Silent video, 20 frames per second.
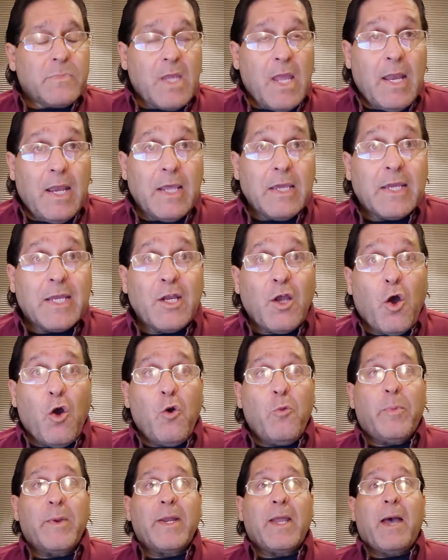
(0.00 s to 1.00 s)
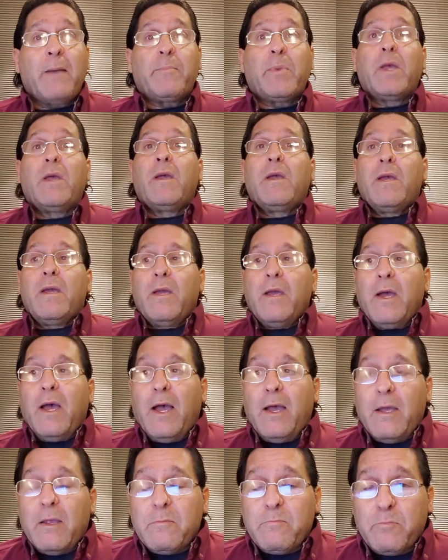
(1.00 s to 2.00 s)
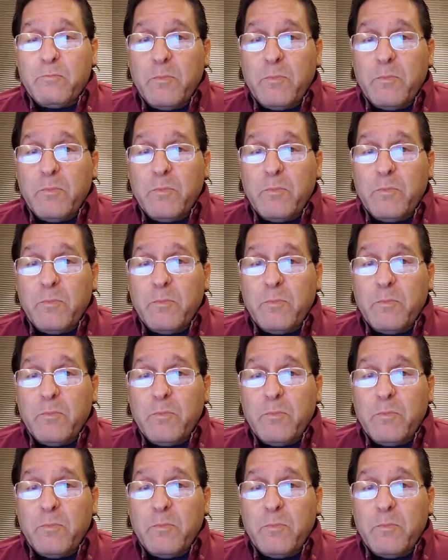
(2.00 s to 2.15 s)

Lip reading: And it can open up a